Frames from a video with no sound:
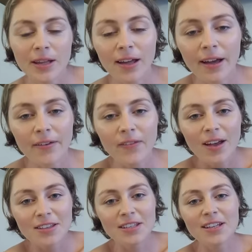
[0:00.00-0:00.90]
Life.
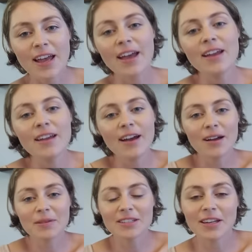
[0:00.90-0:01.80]
Today
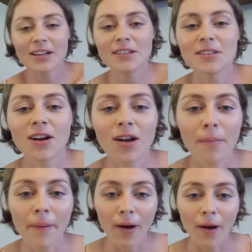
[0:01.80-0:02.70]
I'm excited to talk
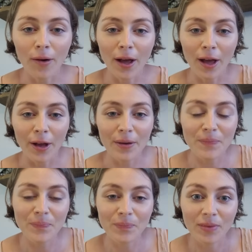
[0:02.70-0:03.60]
about um,
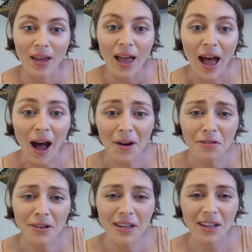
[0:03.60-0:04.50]
how to
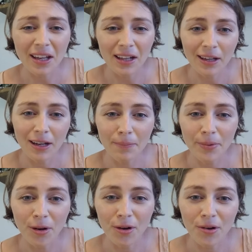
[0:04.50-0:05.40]
really like clean up
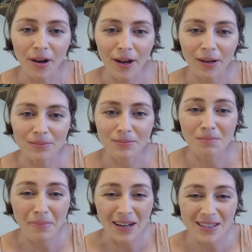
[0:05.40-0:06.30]
your um,
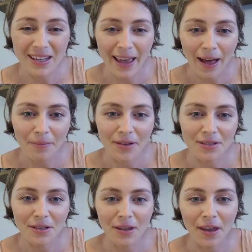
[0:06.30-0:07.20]
medicine cabinet
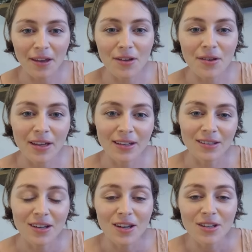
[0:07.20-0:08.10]
so that you can
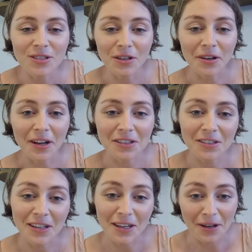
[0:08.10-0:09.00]
start actually
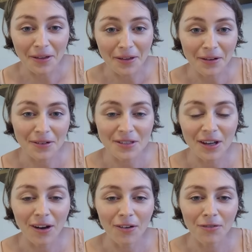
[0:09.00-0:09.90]
healing
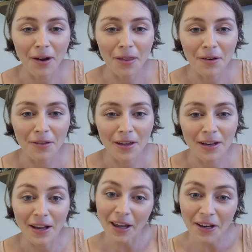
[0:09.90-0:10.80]
yourself rather
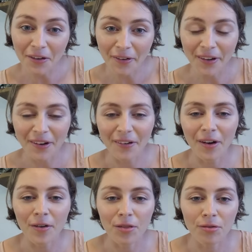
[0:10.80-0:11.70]
than hindering your
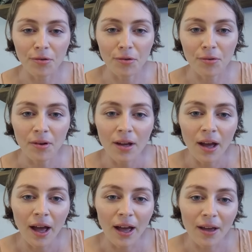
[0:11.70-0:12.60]
health through
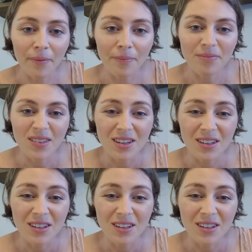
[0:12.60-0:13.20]
um,